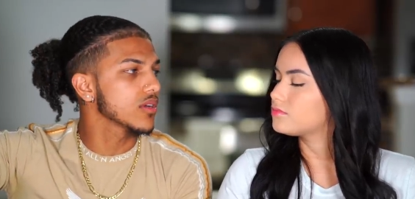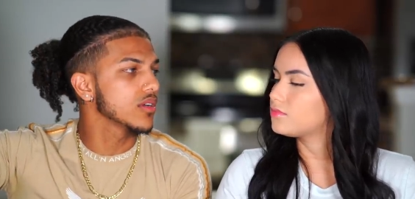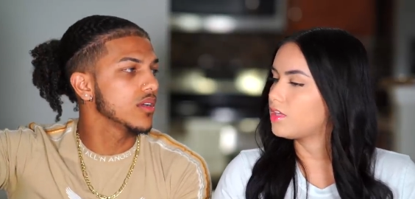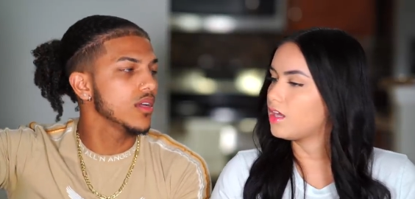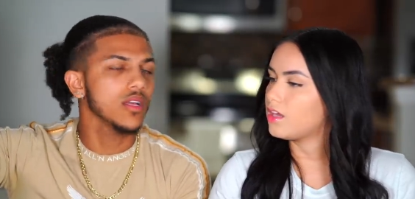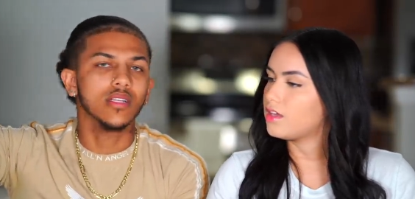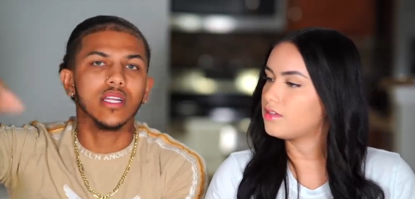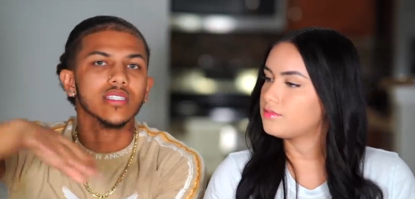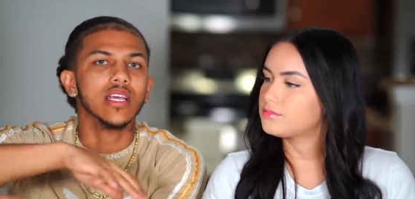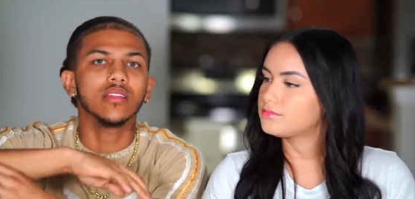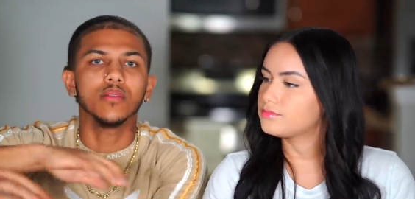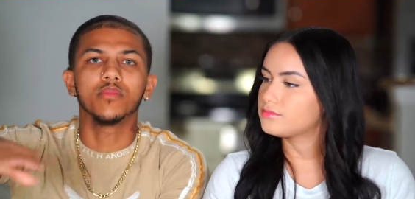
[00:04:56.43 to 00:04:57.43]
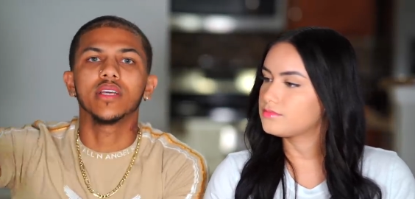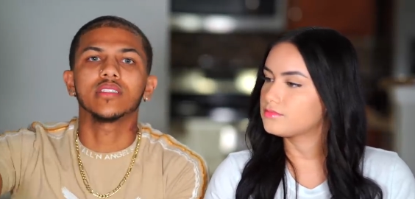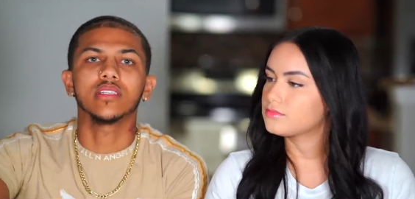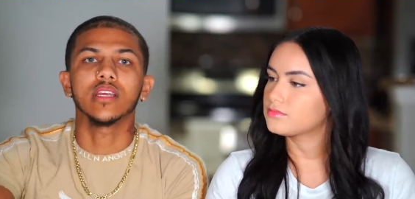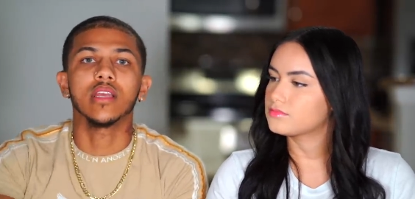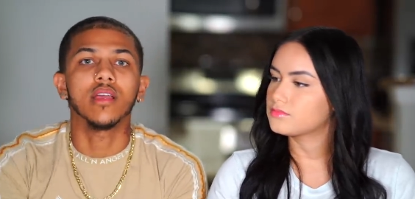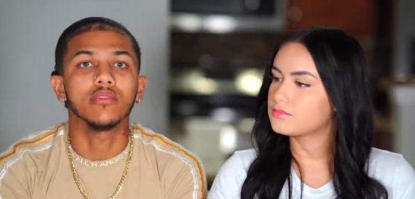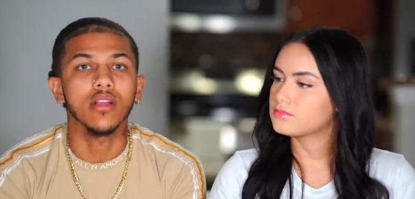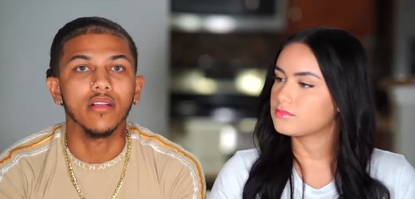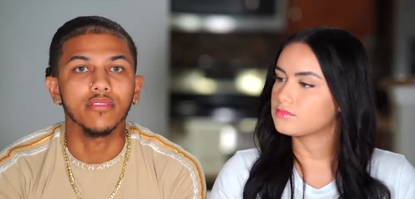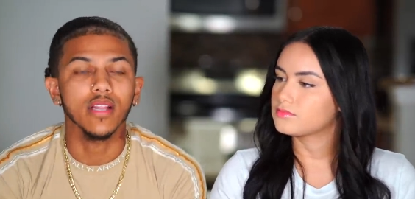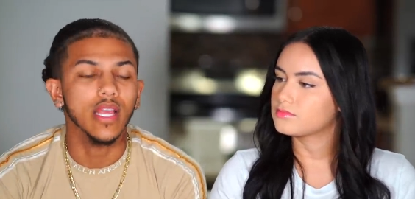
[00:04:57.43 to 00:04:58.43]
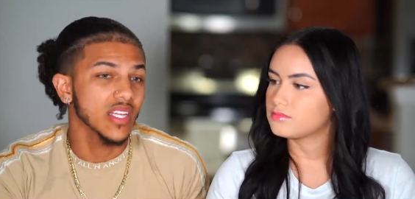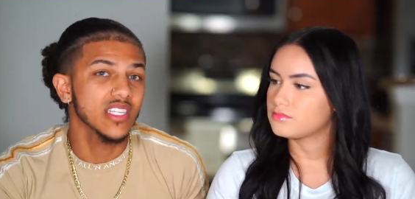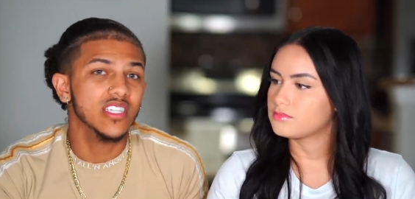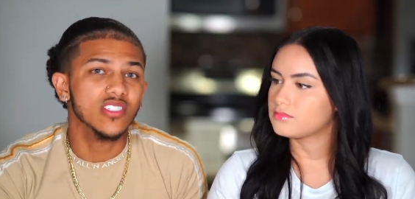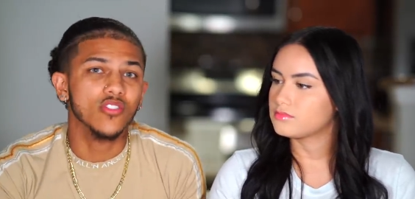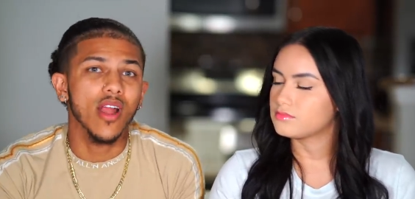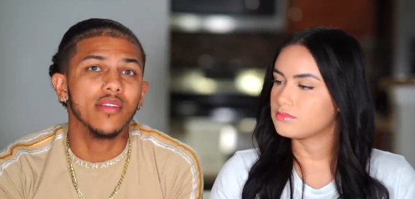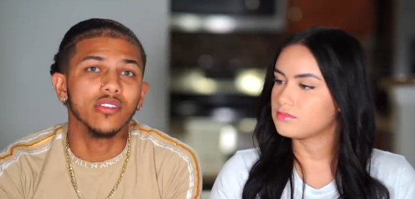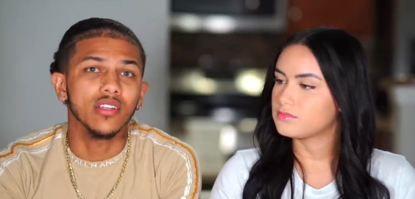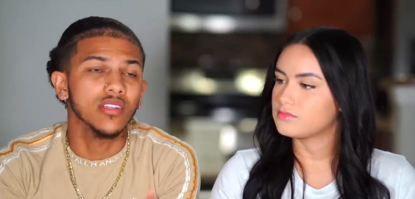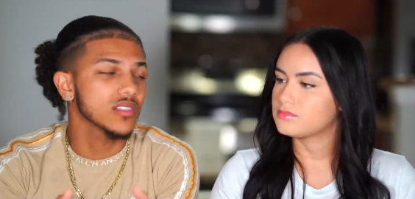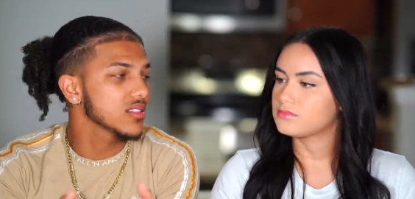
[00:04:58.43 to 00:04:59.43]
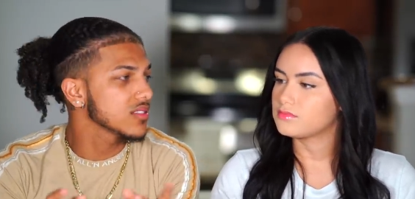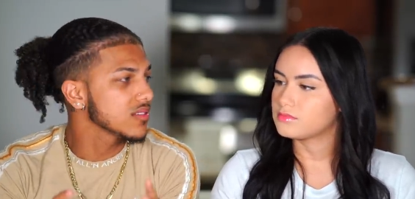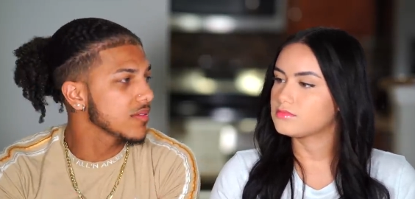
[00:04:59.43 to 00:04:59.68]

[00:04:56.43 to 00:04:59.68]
Speaker 1: Yeah. That's like the best thing ever. I feel like it just crafted us.